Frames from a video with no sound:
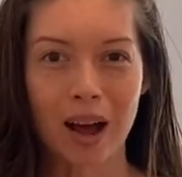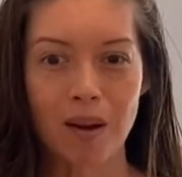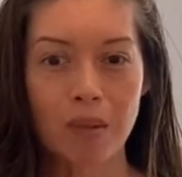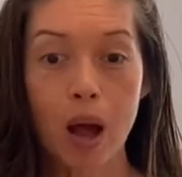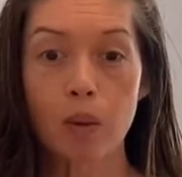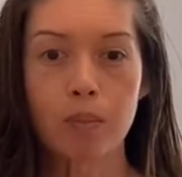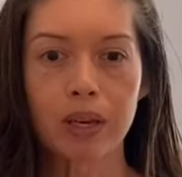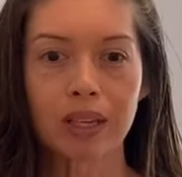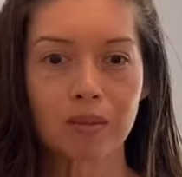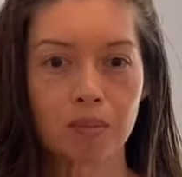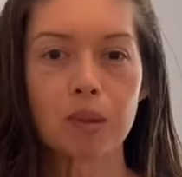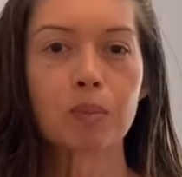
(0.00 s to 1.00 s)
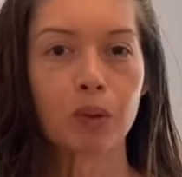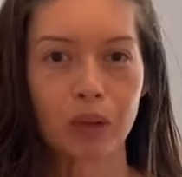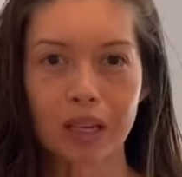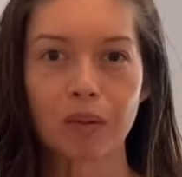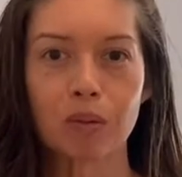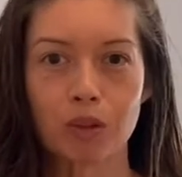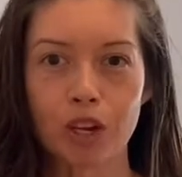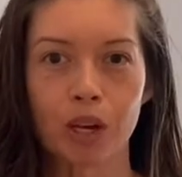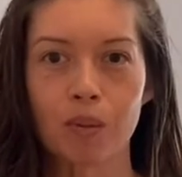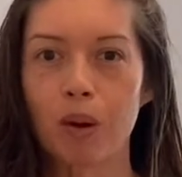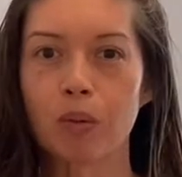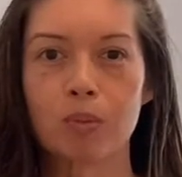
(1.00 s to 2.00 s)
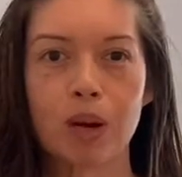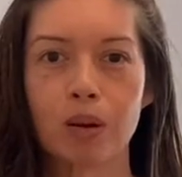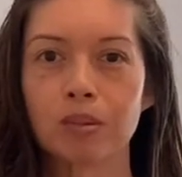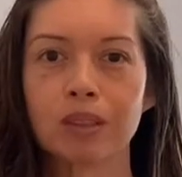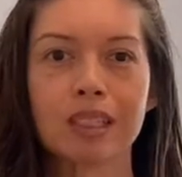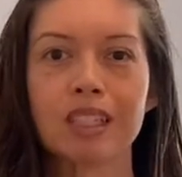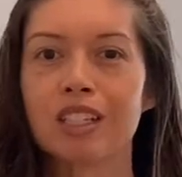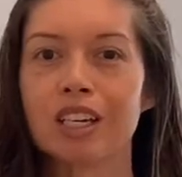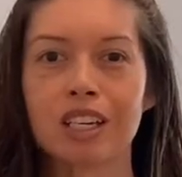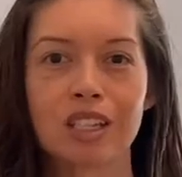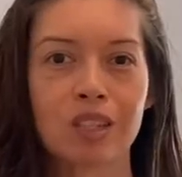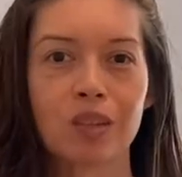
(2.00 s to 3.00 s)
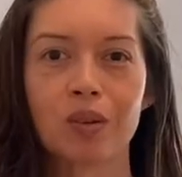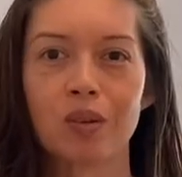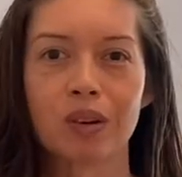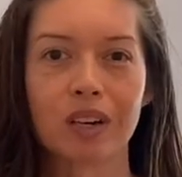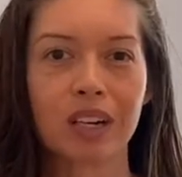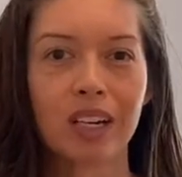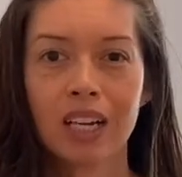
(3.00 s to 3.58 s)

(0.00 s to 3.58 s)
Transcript: helping people like we were talking about with paraplegics, or